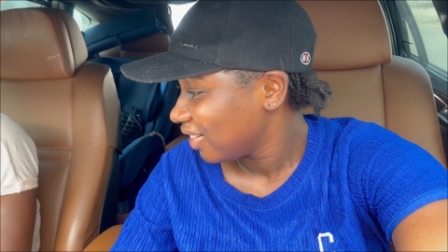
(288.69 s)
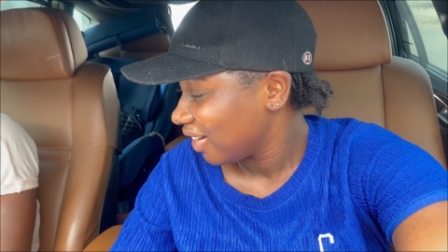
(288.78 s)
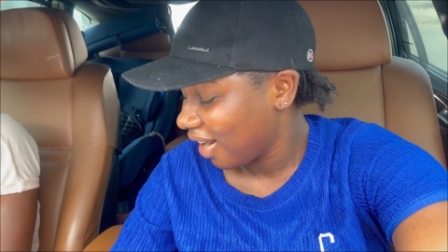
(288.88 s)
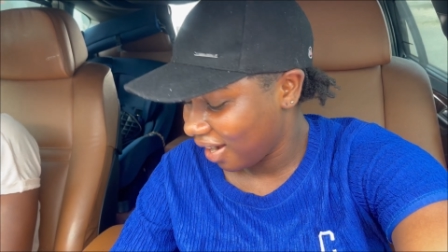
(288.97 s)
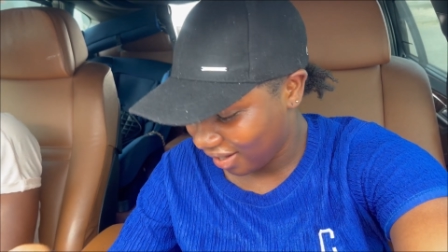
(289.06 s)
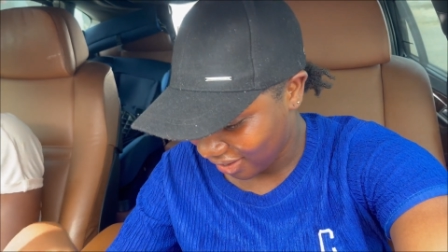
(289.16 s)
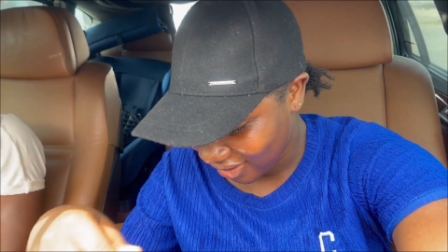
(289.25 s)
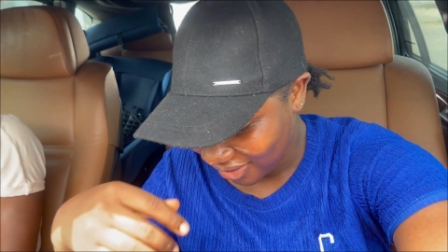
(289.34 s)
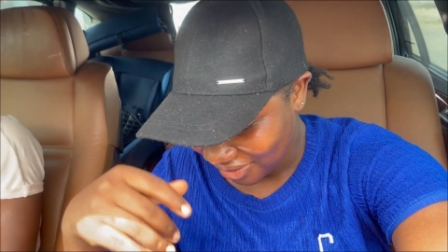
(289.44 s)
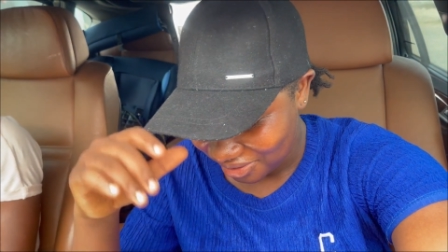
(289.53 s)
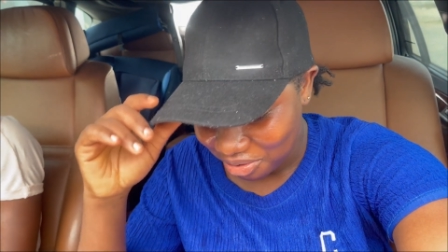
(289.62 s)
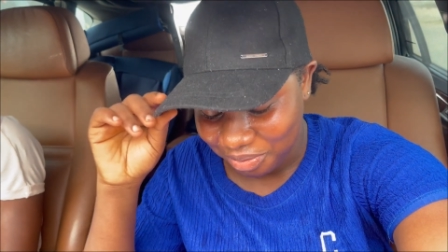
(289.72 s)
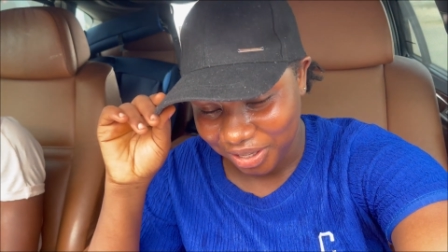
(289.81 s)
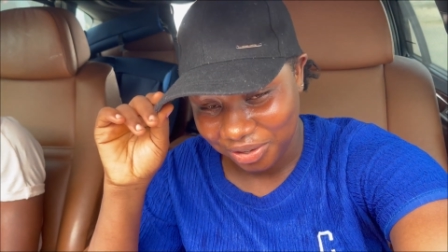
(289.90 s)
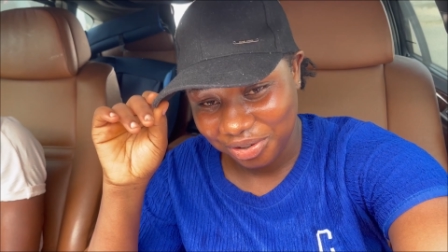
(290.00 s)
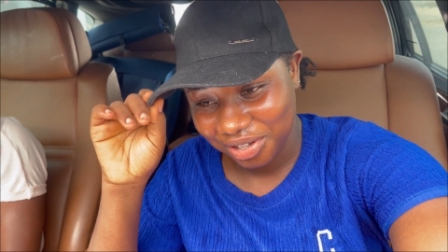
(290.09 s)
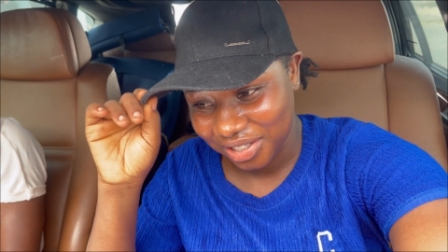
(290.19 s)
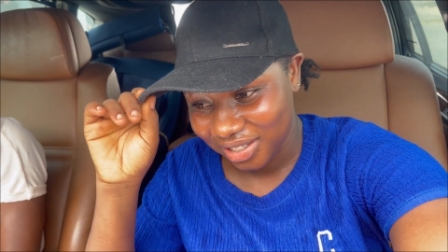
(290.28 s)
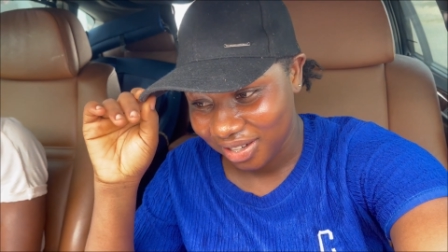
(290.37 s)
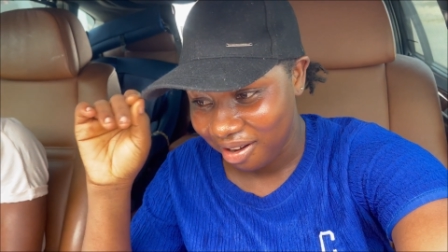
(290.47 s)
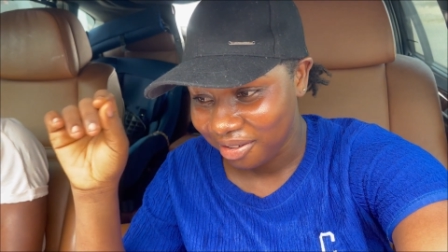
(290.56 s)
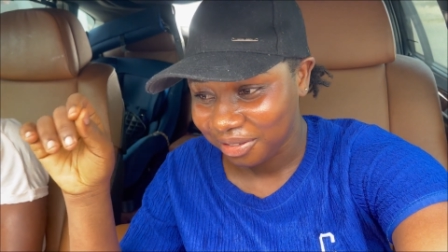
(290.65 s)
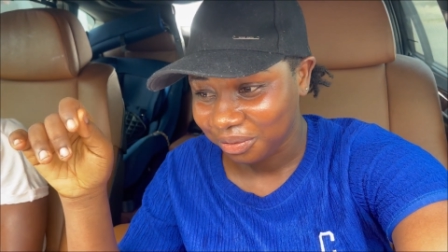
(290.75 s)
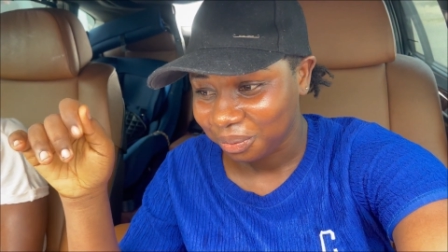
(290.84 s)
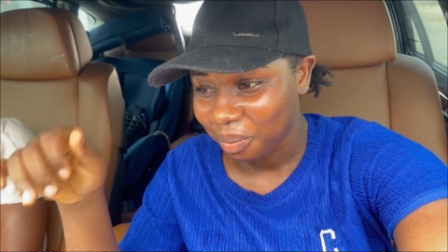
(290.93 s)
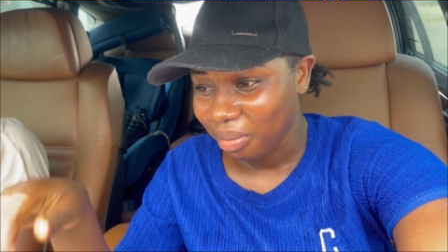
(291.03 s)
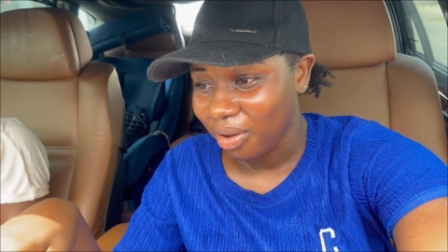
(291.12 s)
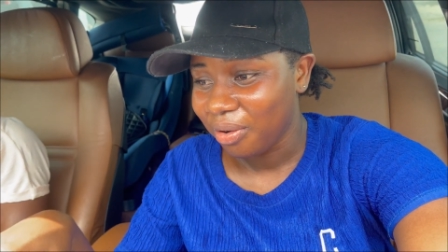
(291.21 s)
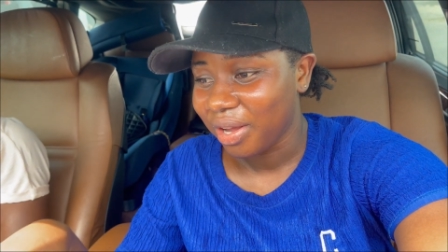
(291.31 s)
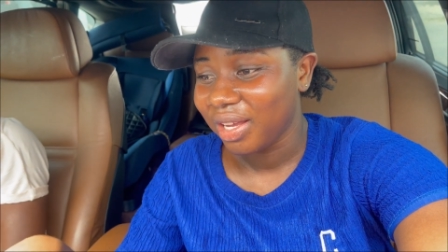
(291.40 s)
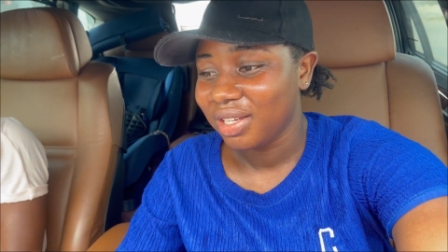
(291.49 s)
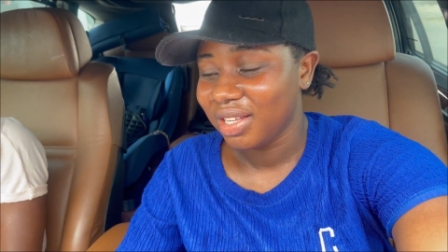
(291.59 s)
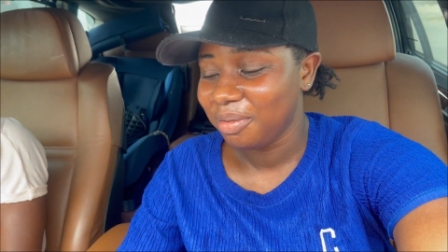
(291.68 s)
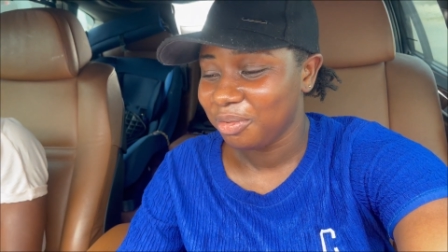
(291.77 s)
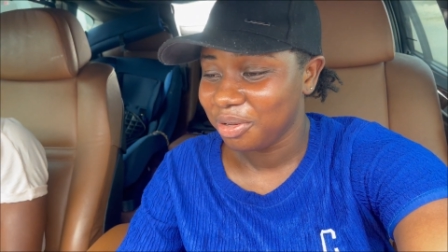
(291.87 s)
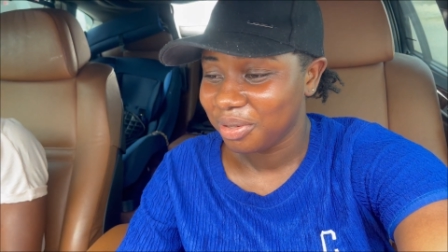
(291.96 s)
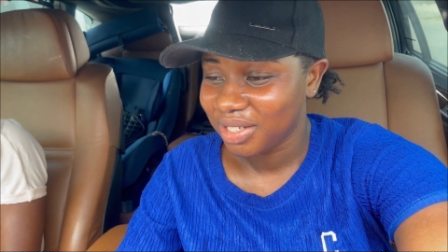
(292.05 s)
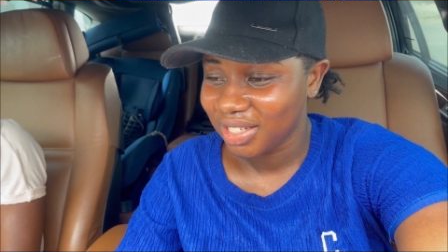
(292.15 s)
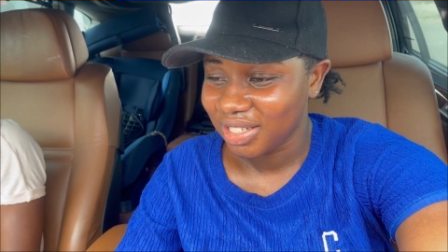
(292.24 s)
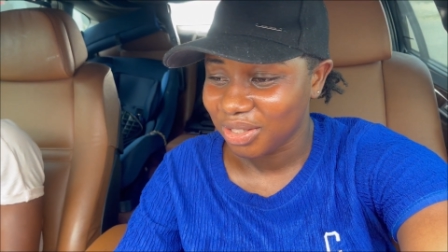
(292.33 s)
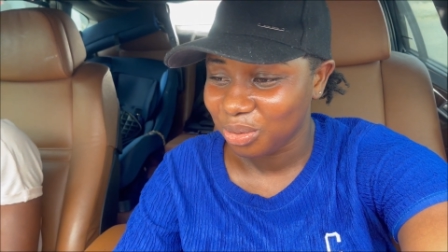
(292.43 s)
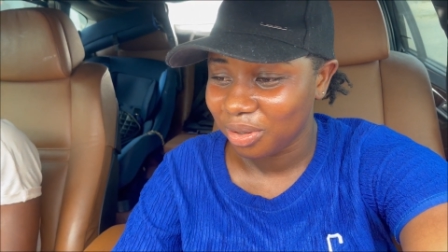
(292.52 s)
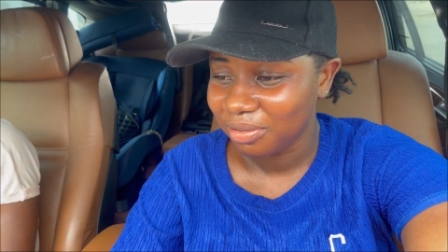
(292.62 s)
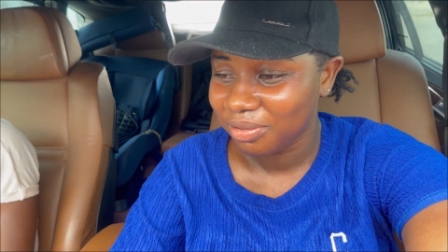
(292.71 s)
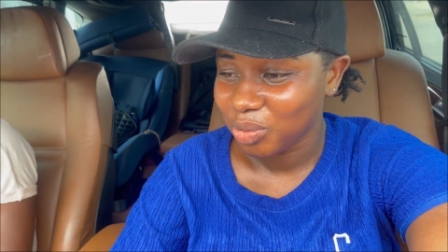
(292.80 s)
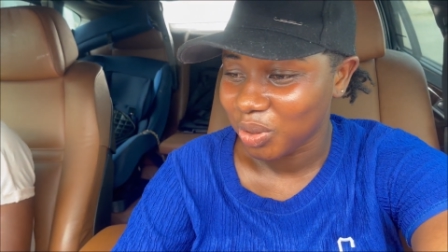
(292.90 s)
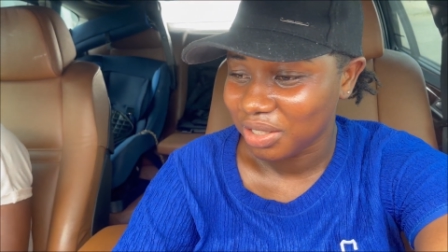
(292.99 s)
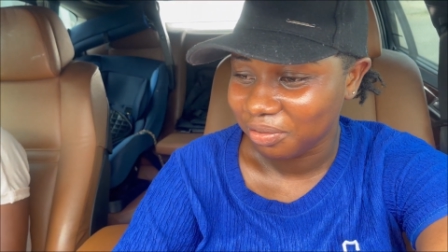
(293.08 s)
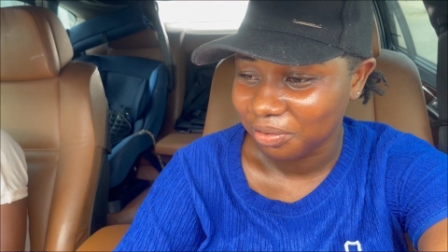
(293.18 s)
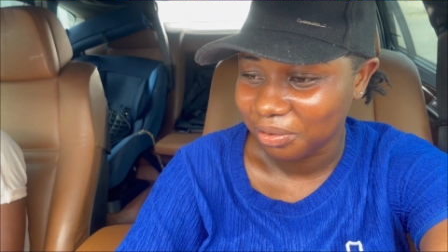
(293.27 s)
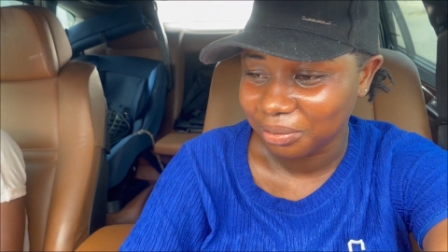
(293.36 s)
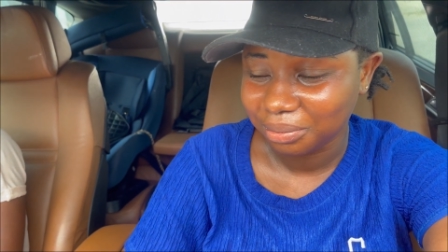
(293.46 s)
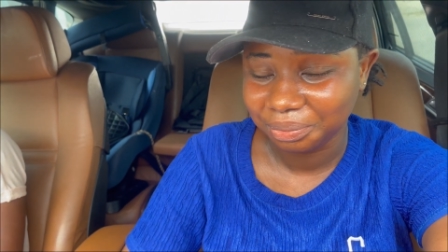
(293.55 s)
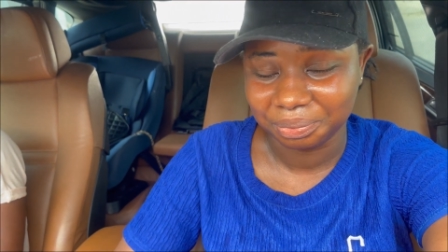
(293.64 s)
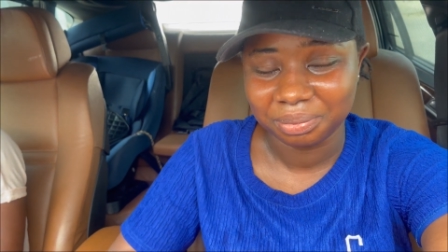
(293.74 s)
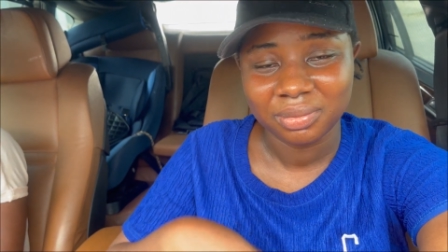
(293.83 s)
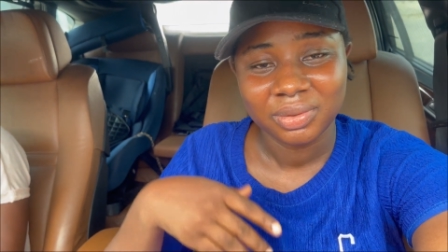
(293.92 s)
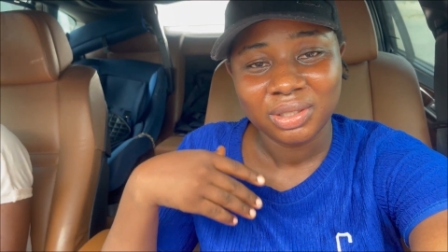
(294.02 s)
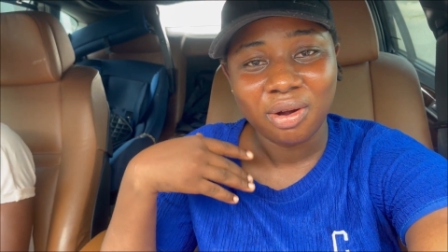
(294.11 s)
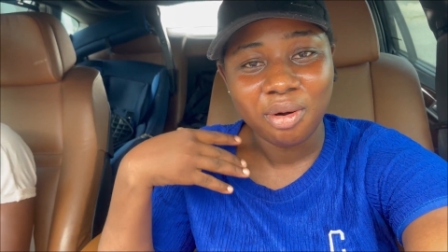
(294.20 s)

Ha! oh my god okay the time don't reset 12 24 hmm.